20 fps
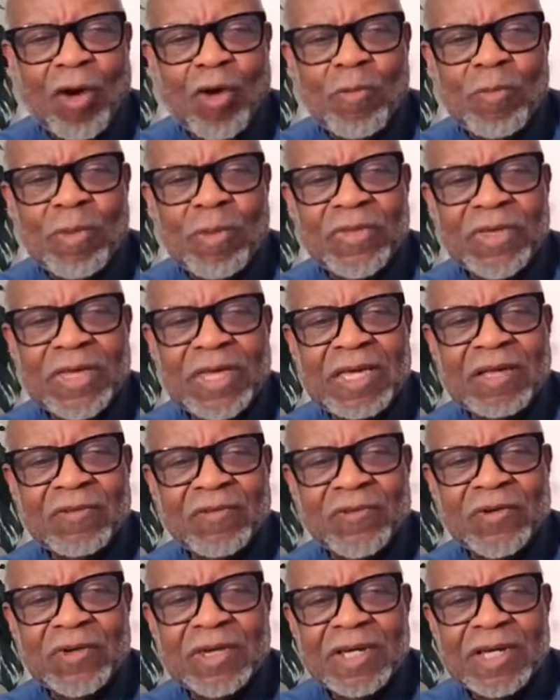I hope Mother
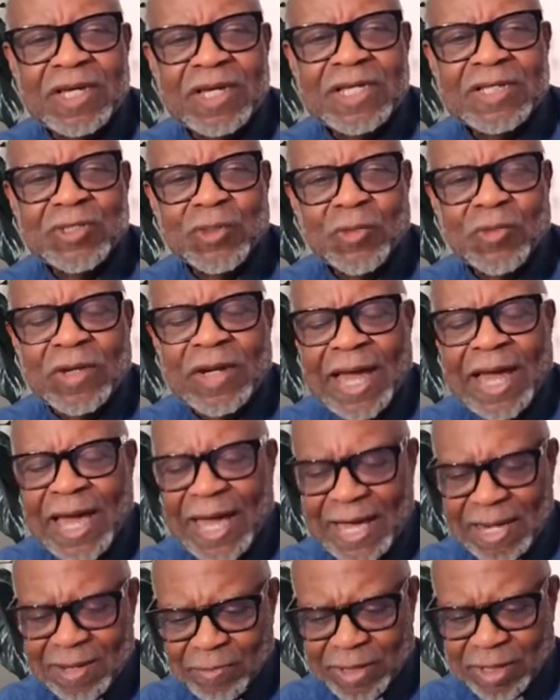Guilford is on the
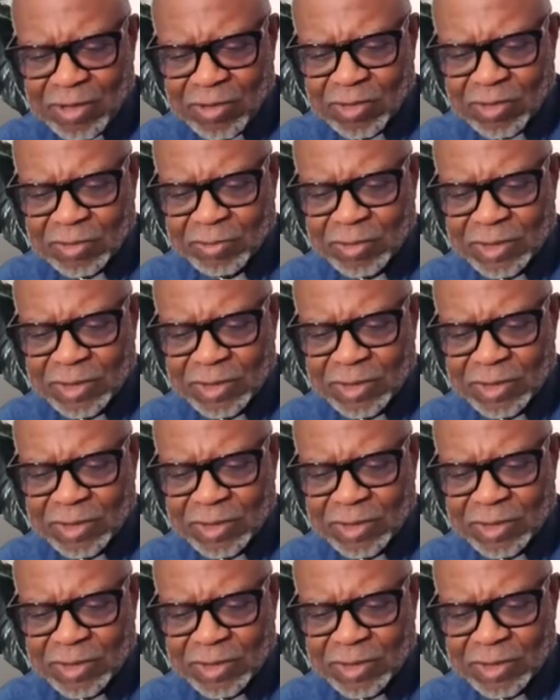line because